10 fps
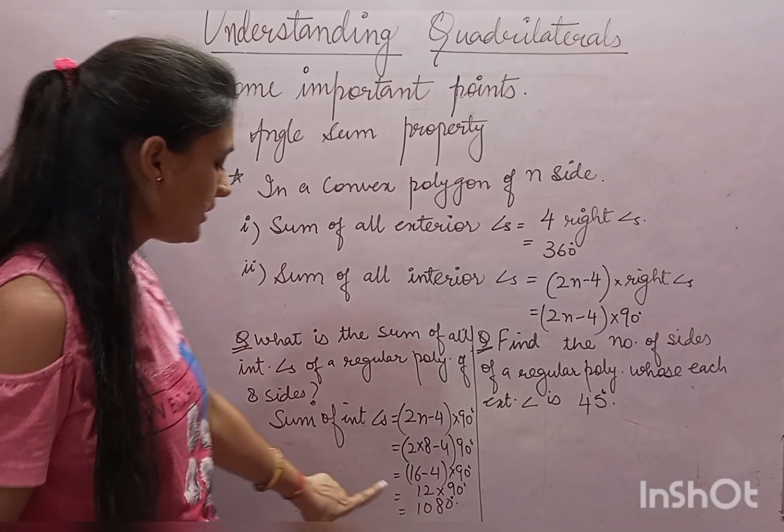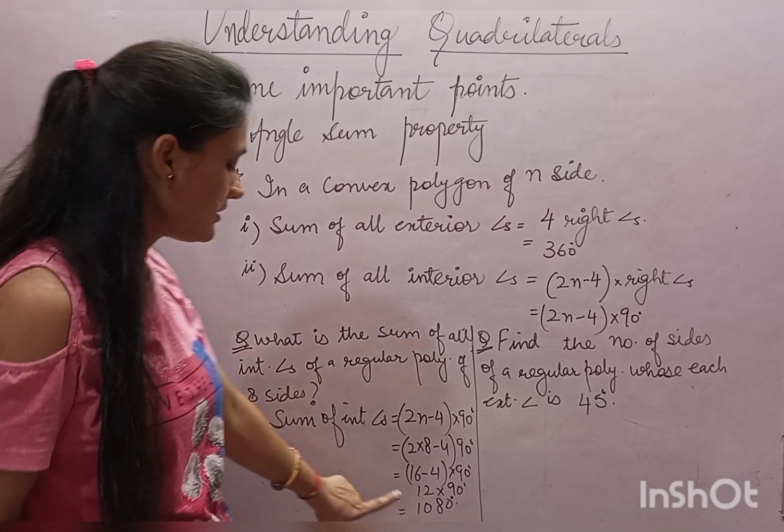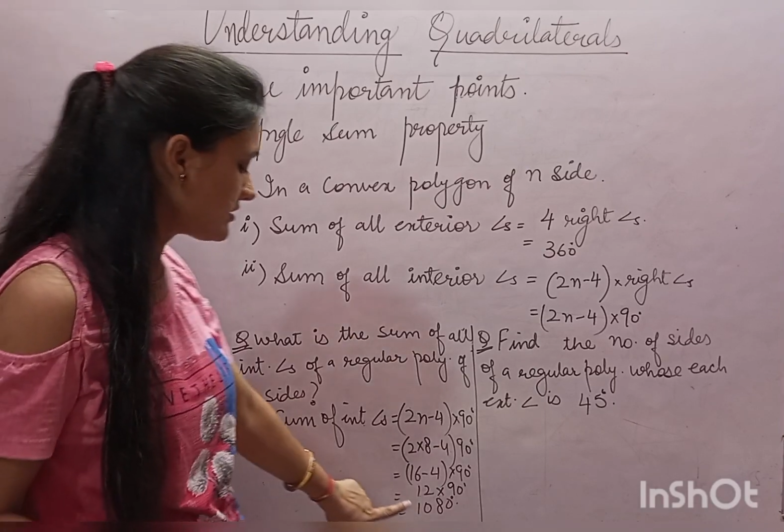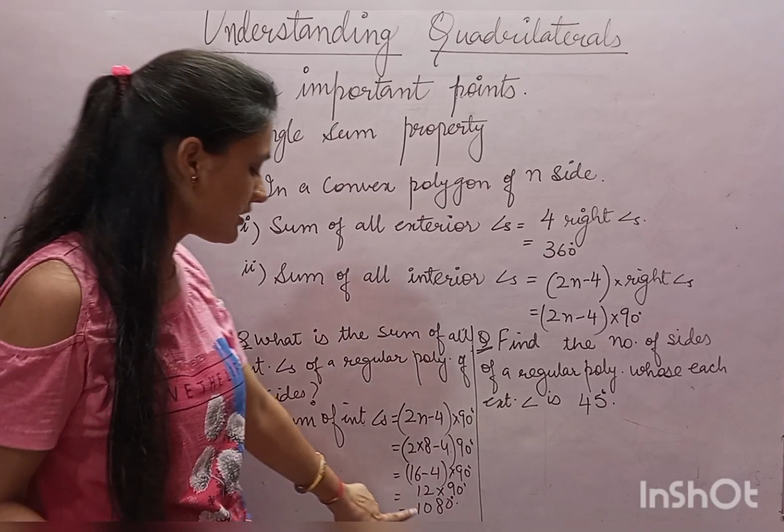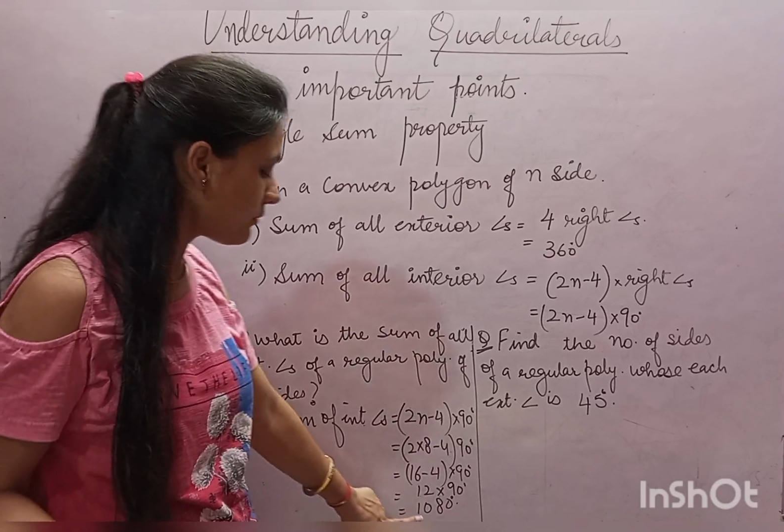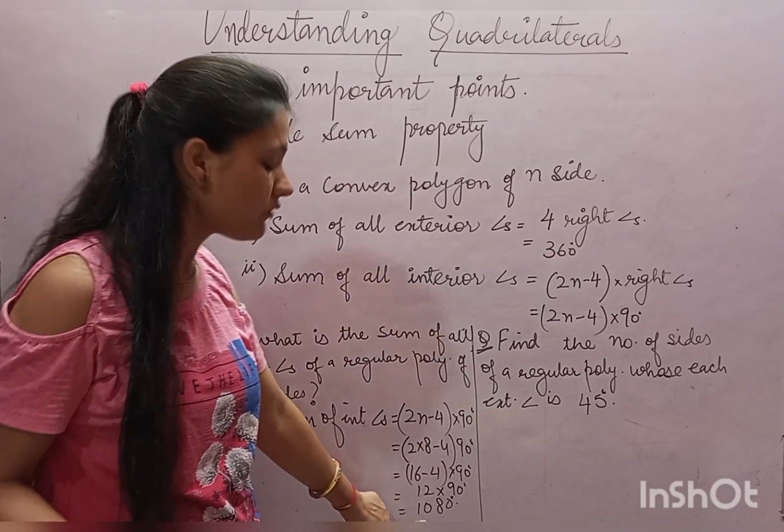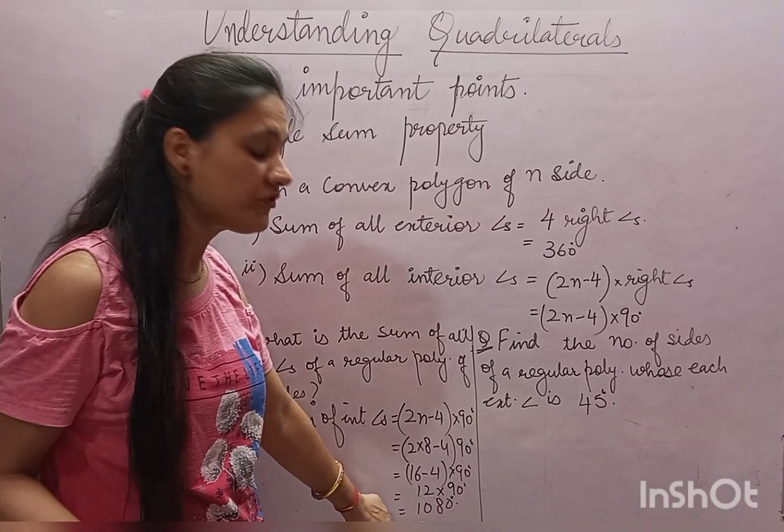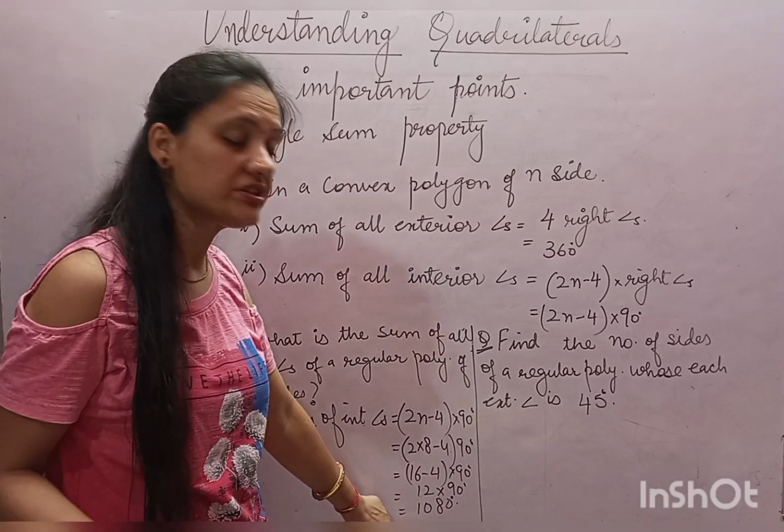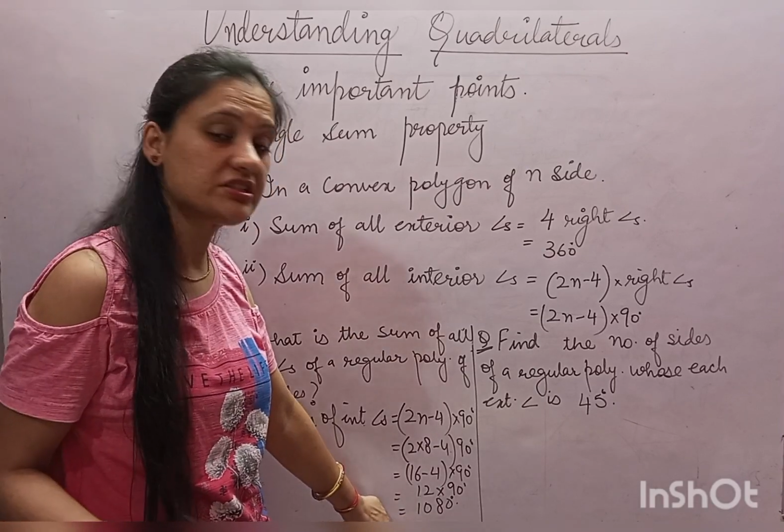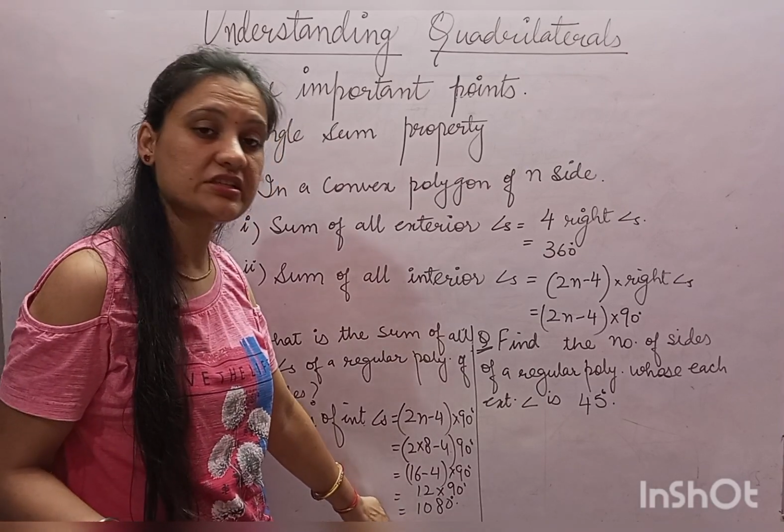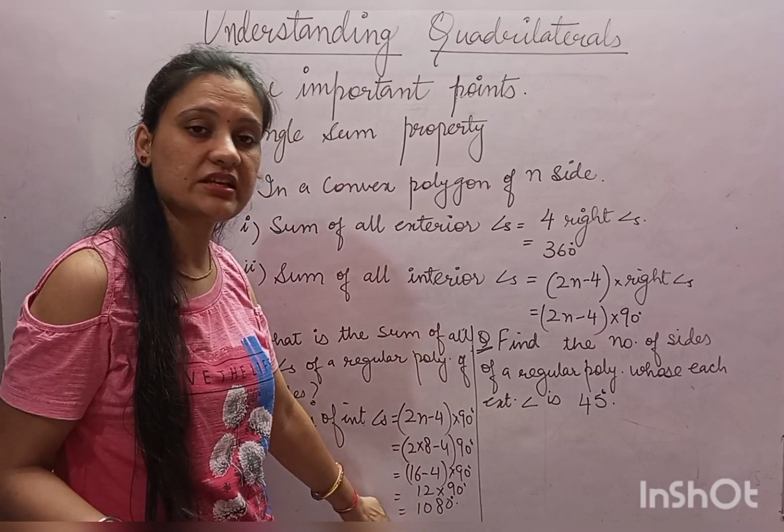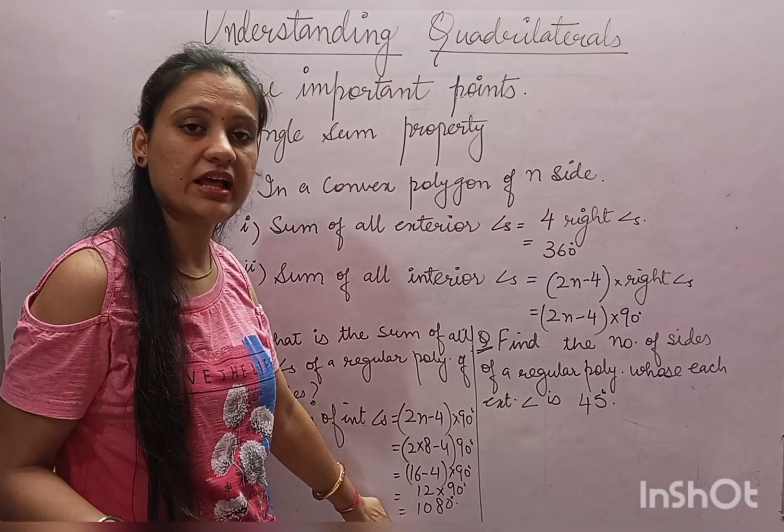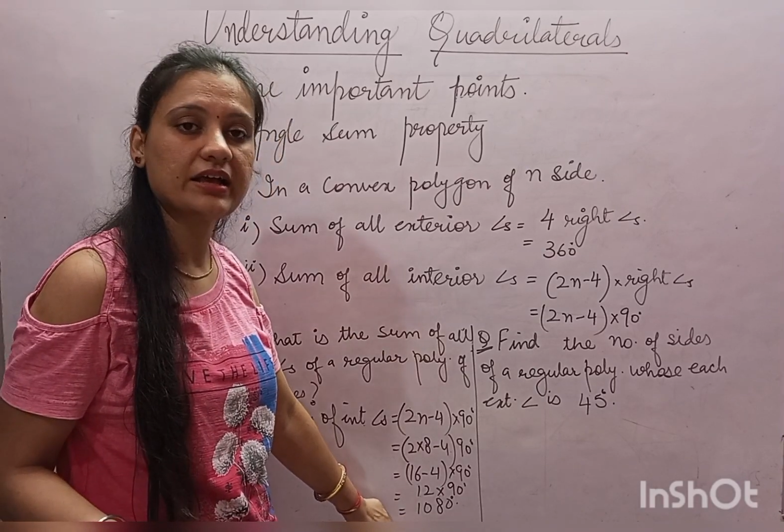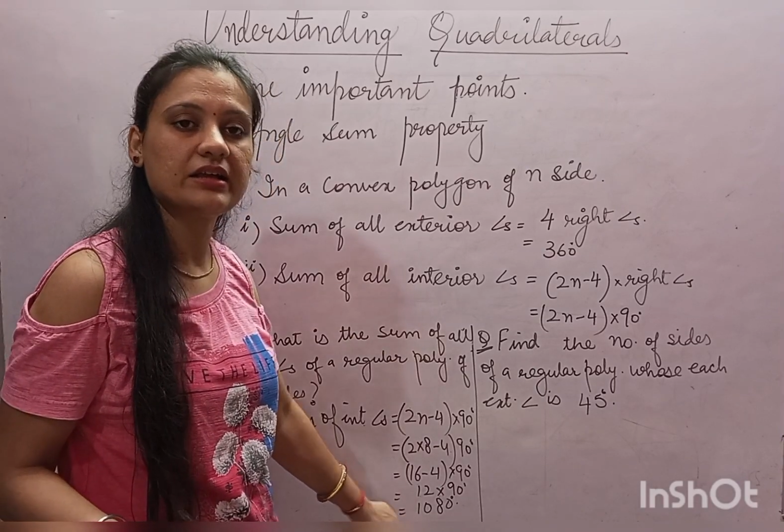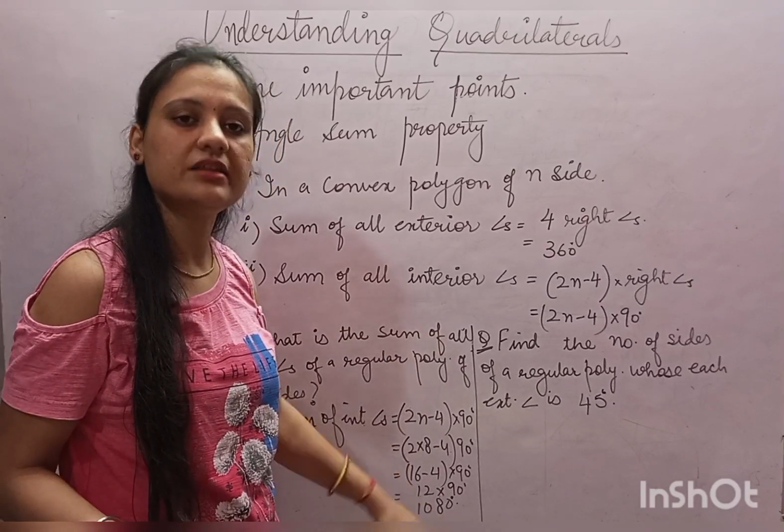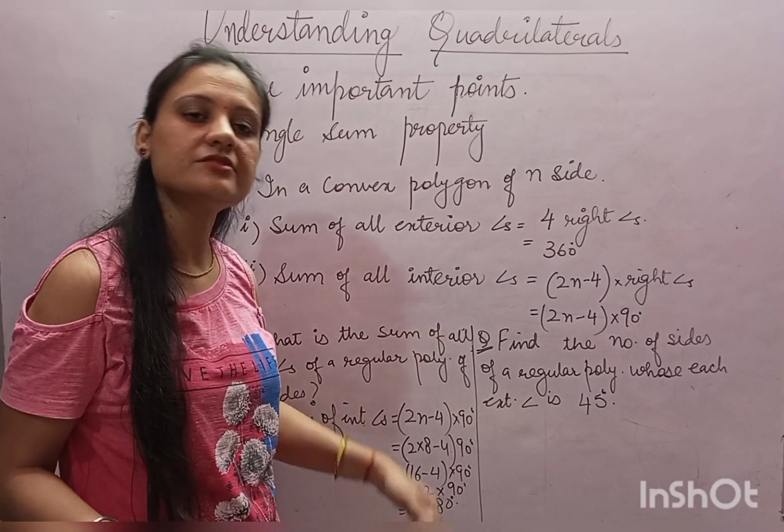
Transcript: The sum of interior angle